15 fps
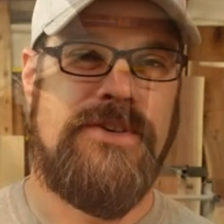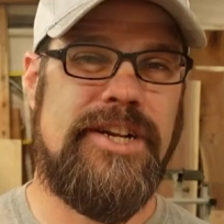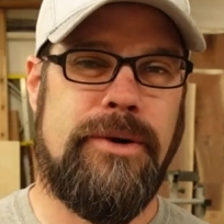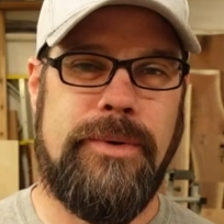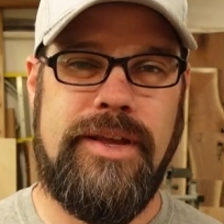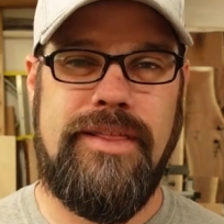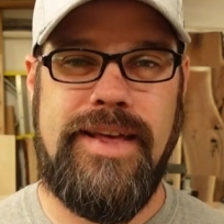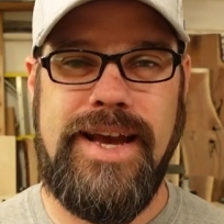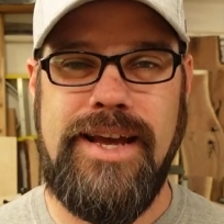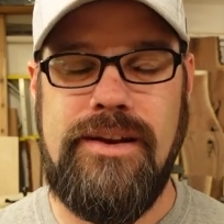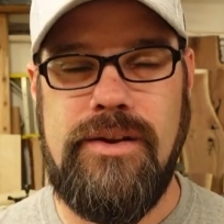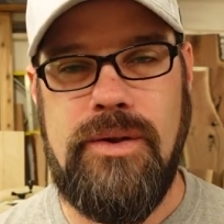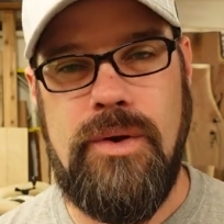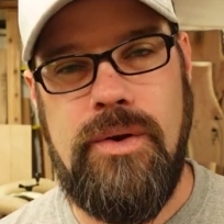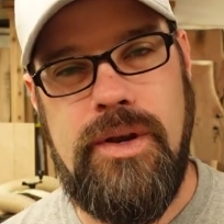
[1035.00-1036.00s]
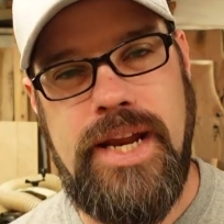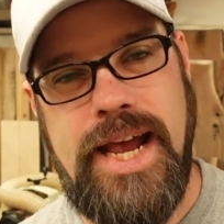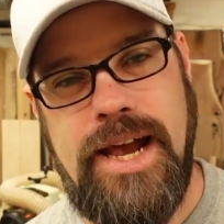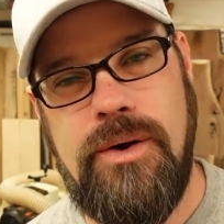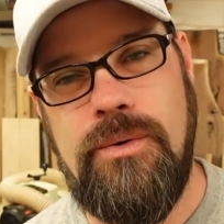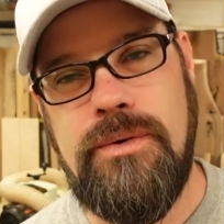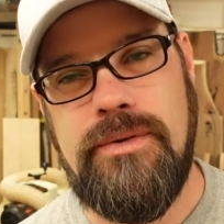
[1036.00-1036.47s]
Knowing that
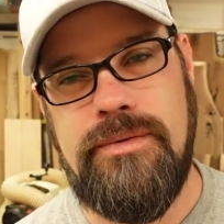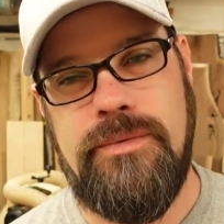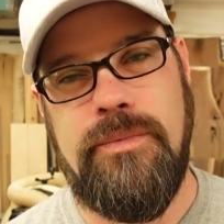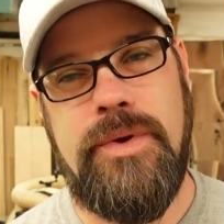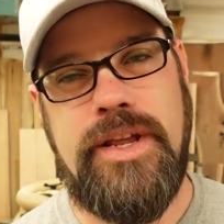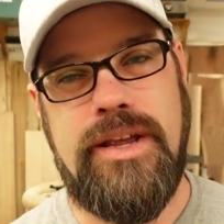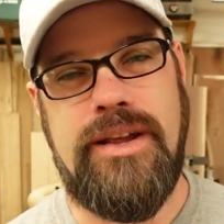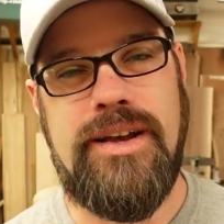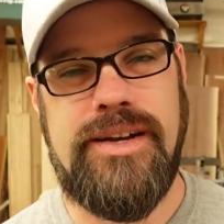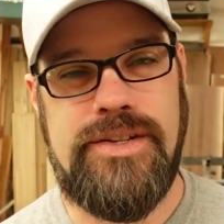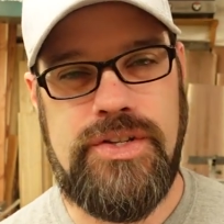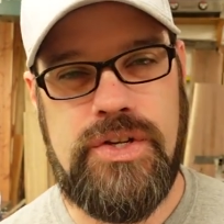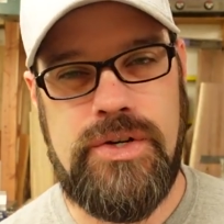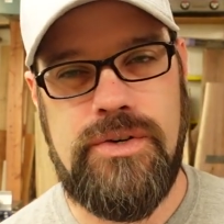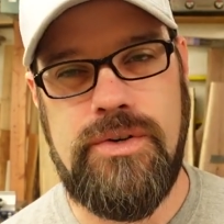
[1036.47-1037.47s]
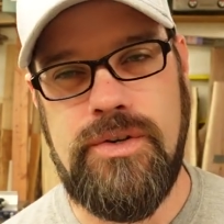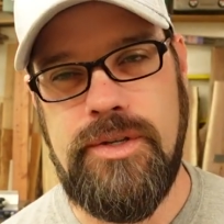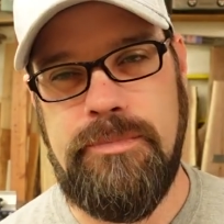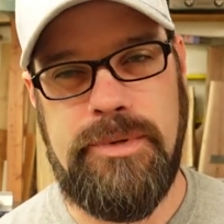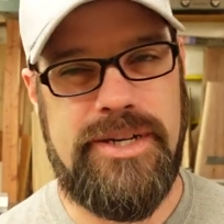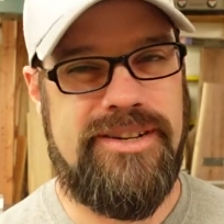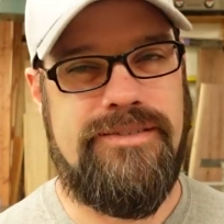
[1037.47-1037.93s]
now, we can cut
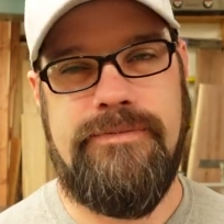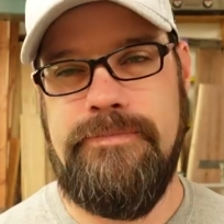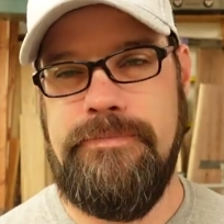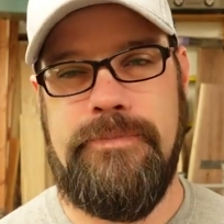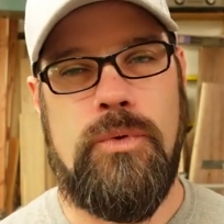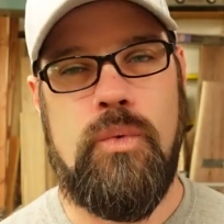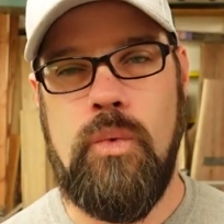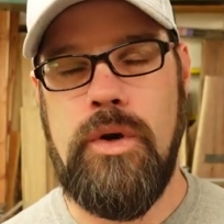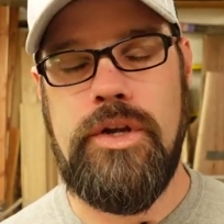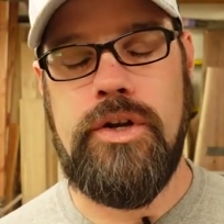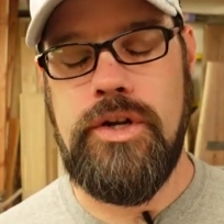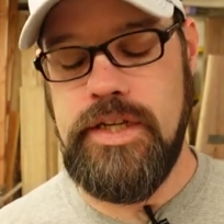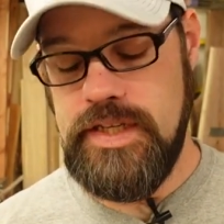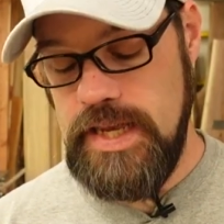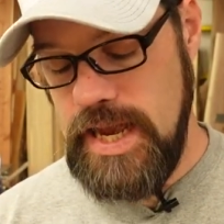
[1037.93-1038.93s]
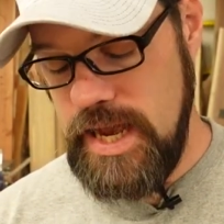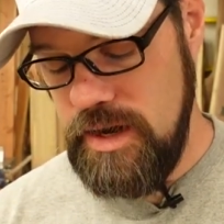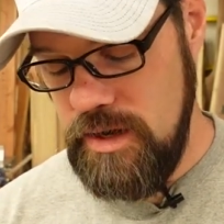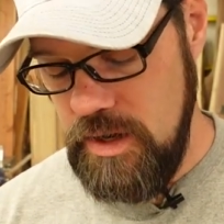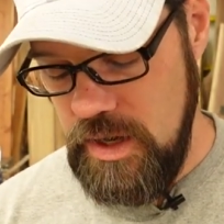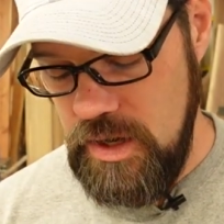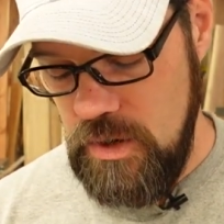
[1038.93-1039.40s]
circles, but what good is
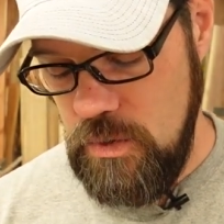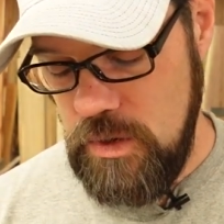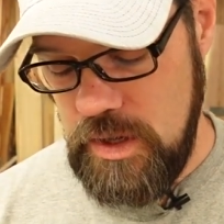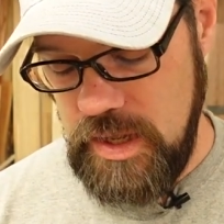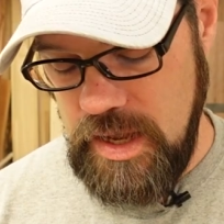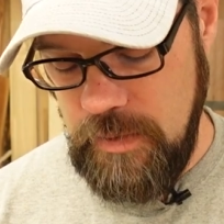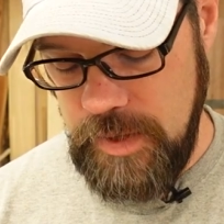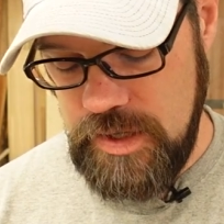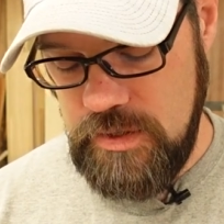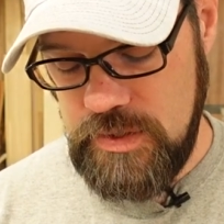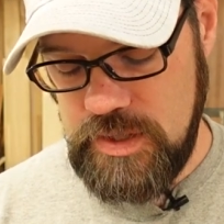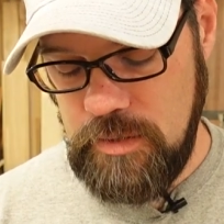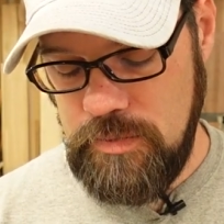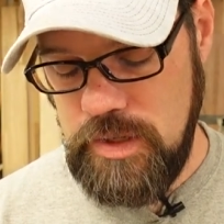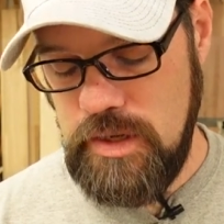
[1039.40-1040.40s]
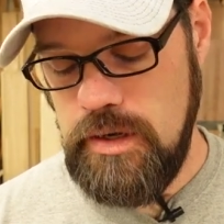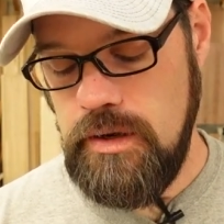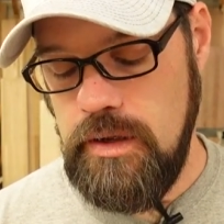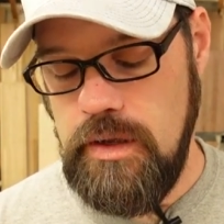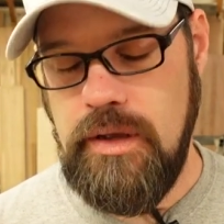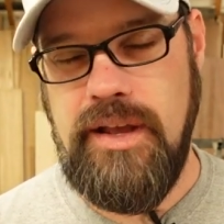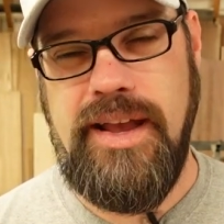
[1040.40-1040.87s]
that? Can we do
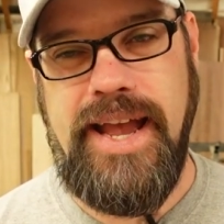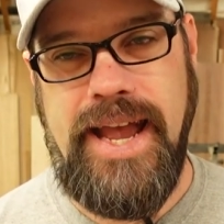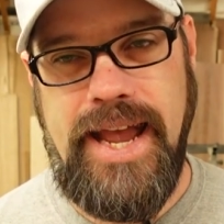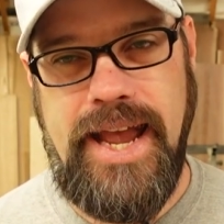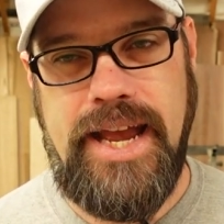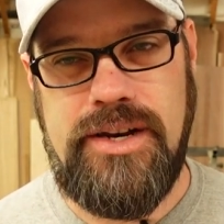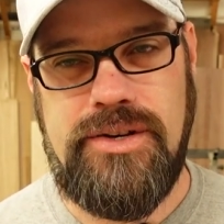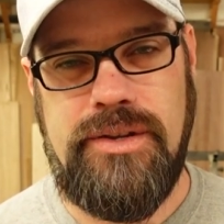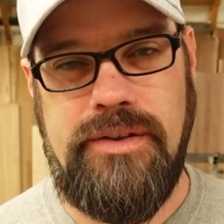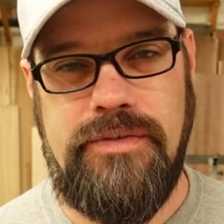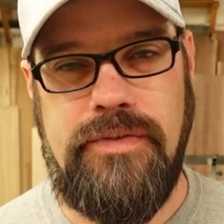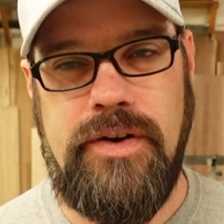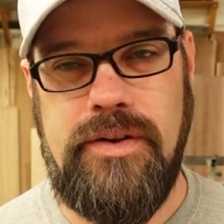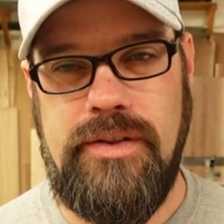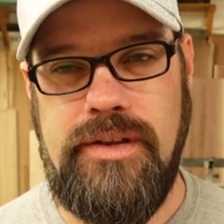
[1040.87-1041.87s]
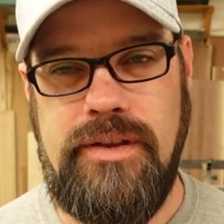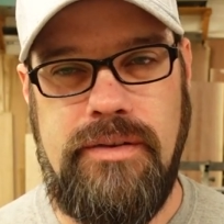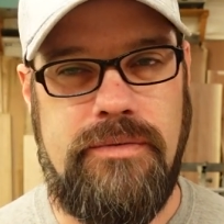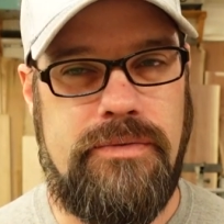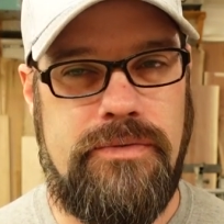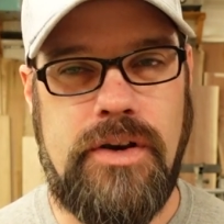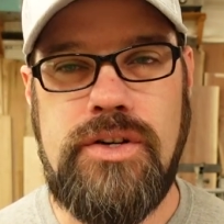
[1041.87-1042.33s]
something actually
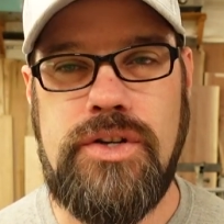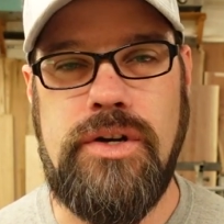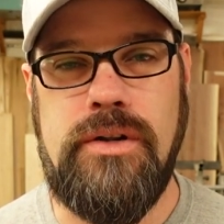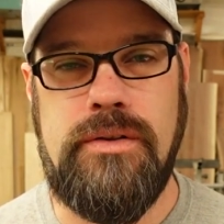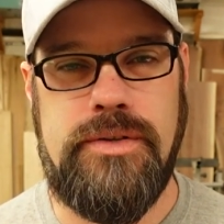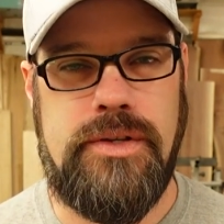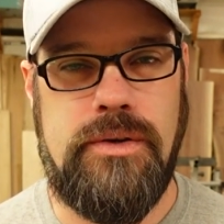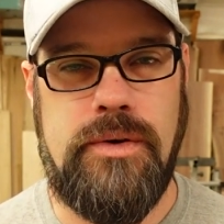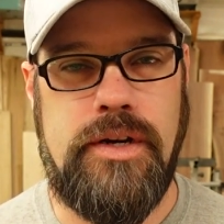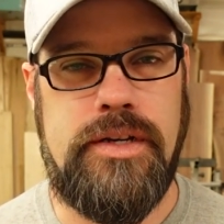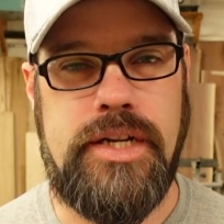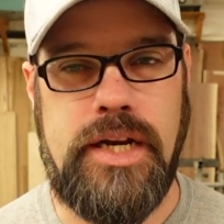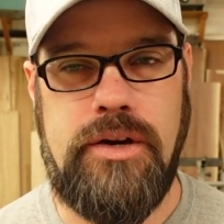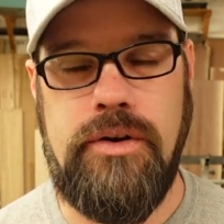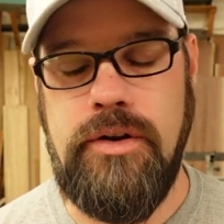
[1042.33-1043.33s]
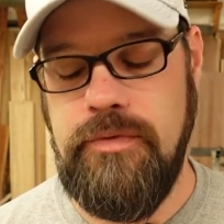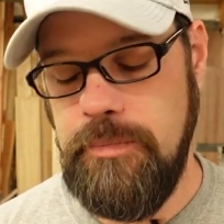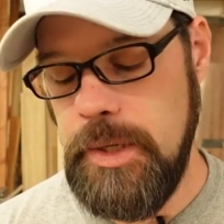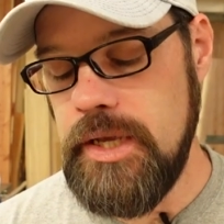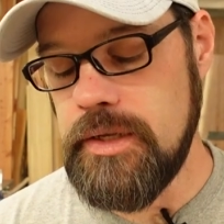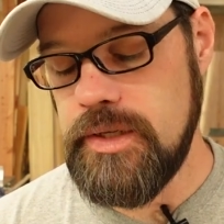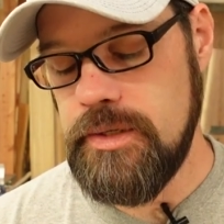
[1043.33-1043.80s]
fairly functional? So a decorative
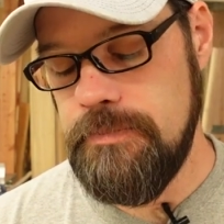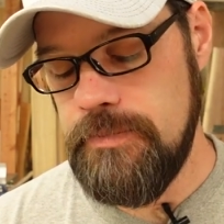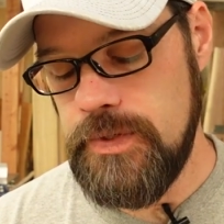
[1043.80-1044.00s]
piece.